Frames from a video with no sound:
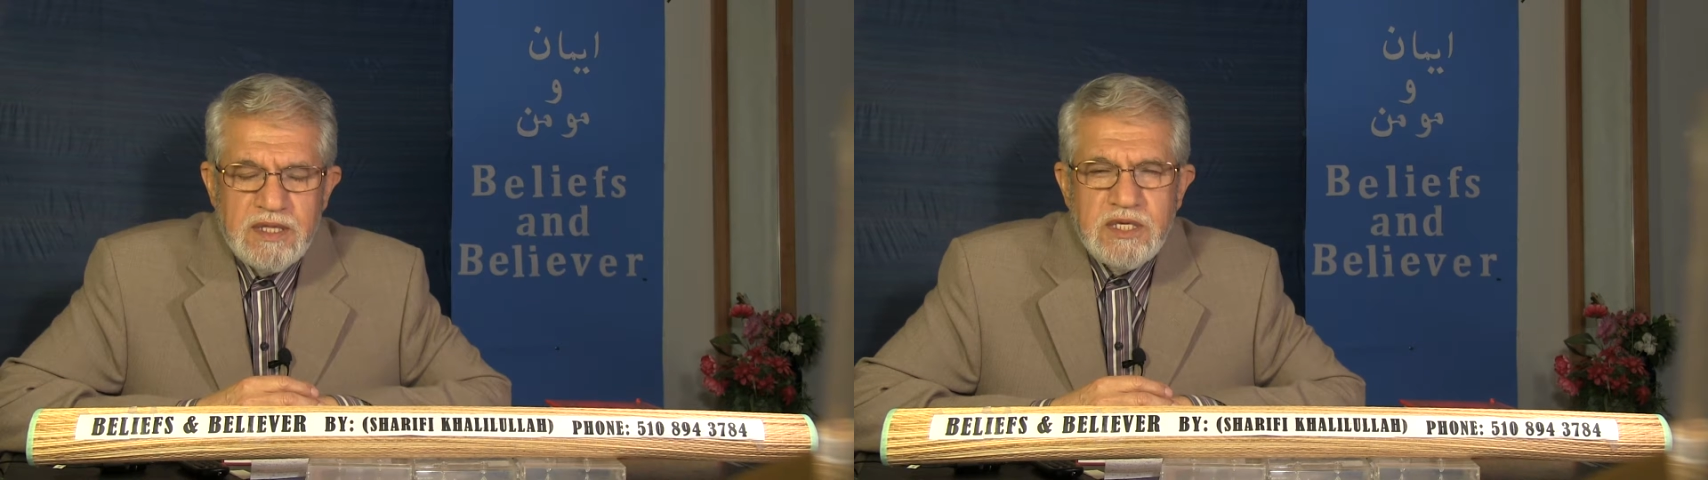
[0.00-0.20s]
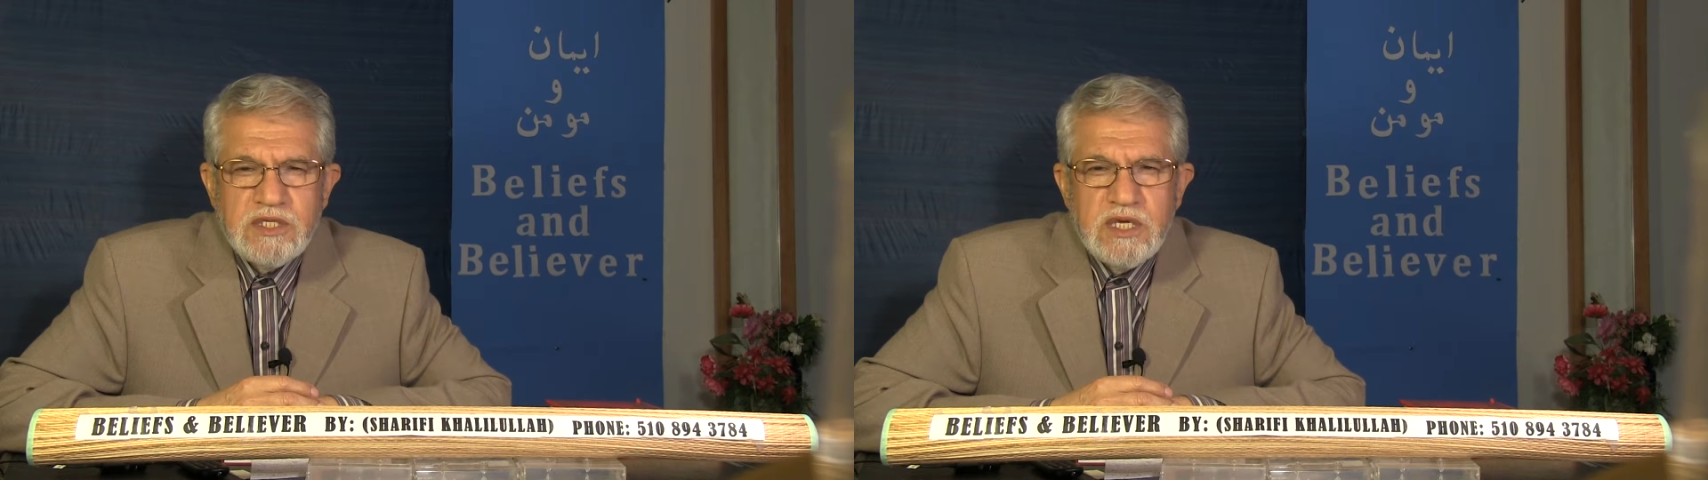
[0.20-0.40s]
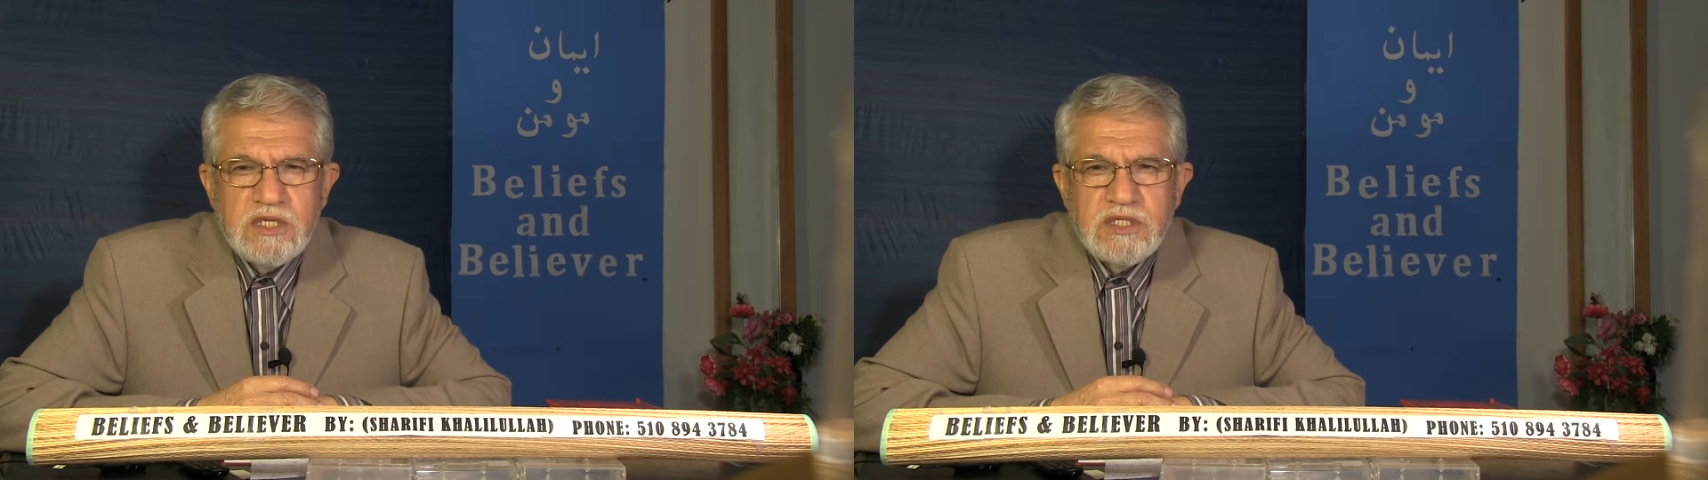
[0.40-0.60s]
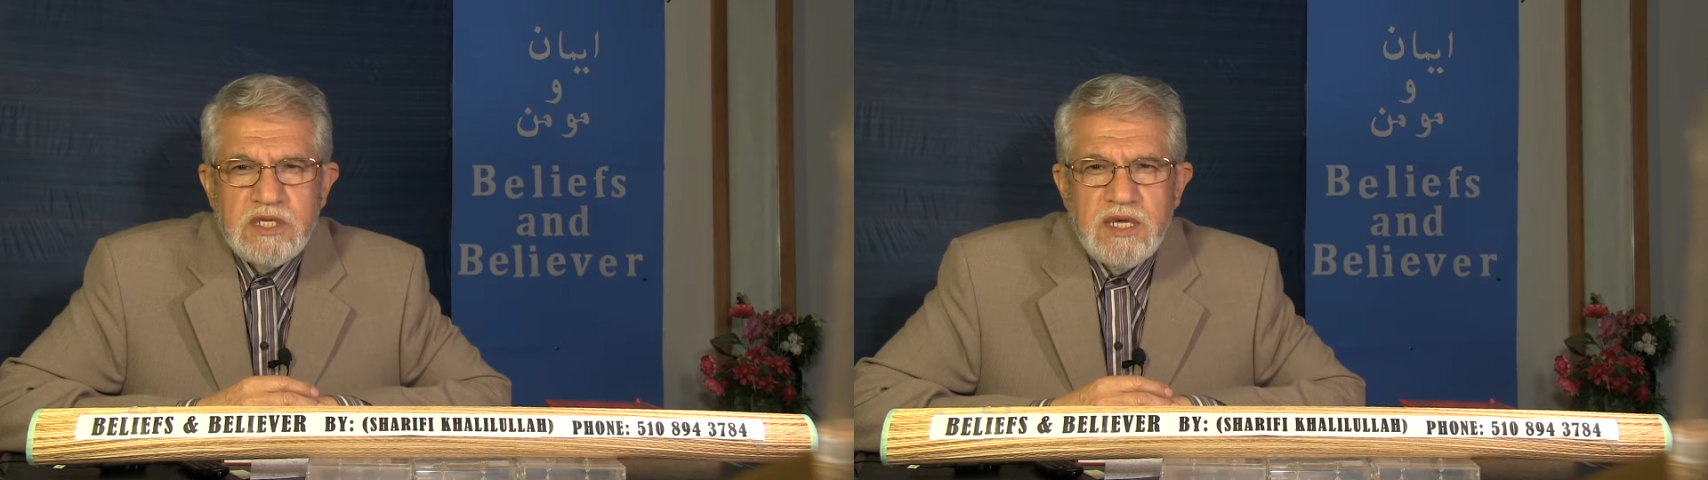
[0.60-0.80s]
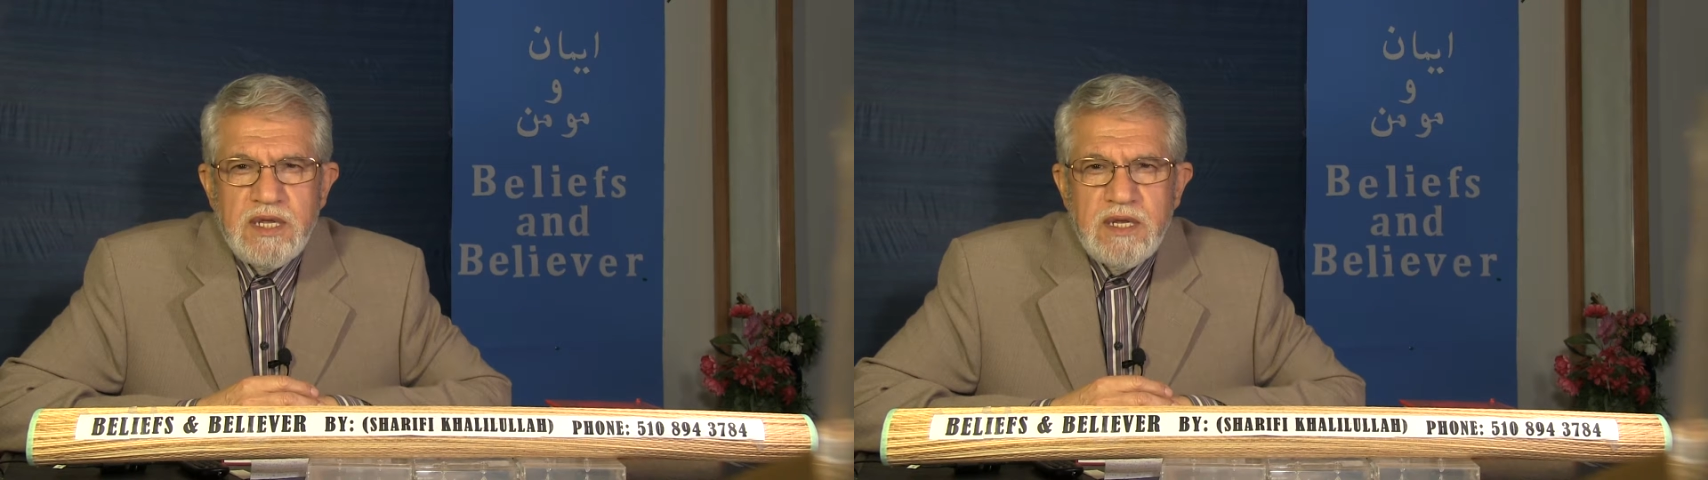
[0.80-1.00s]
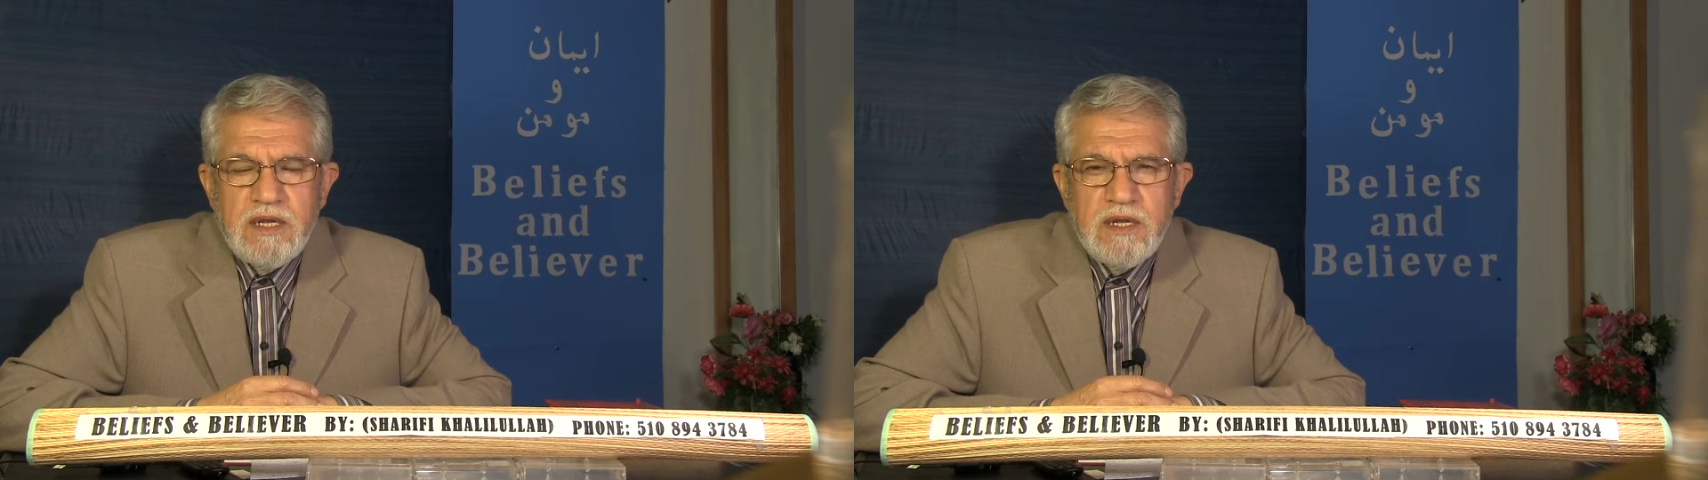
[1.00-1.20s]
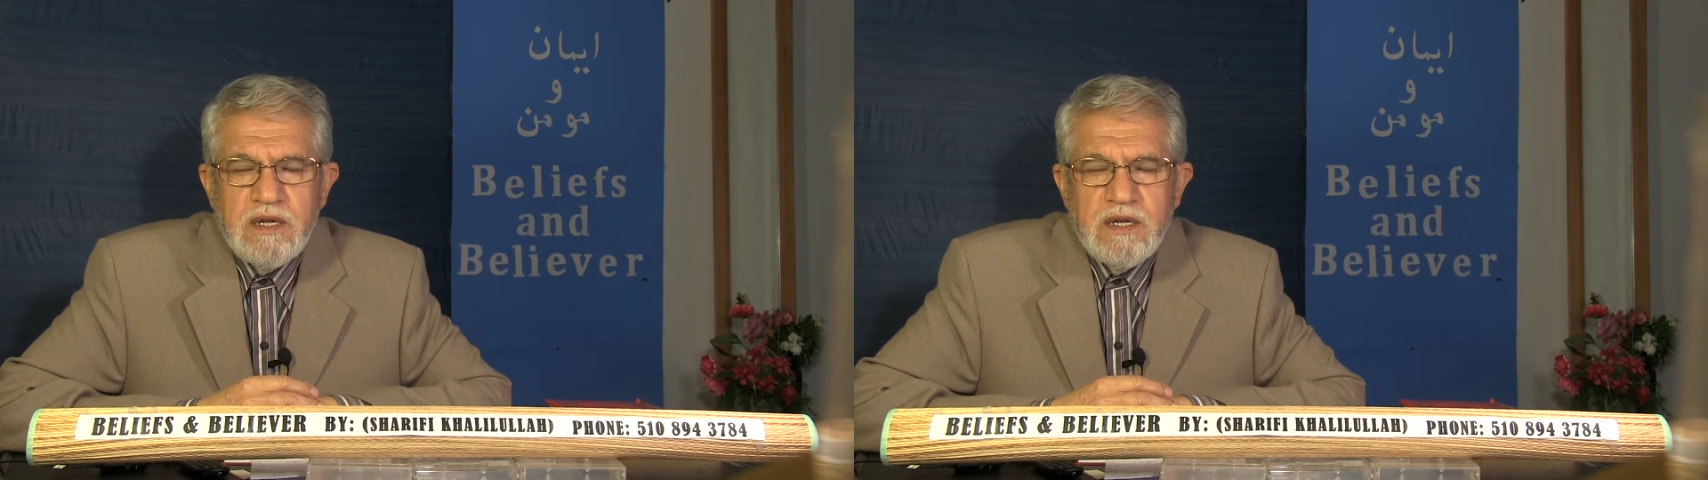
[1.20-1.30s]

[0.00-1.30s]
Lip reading: this engineer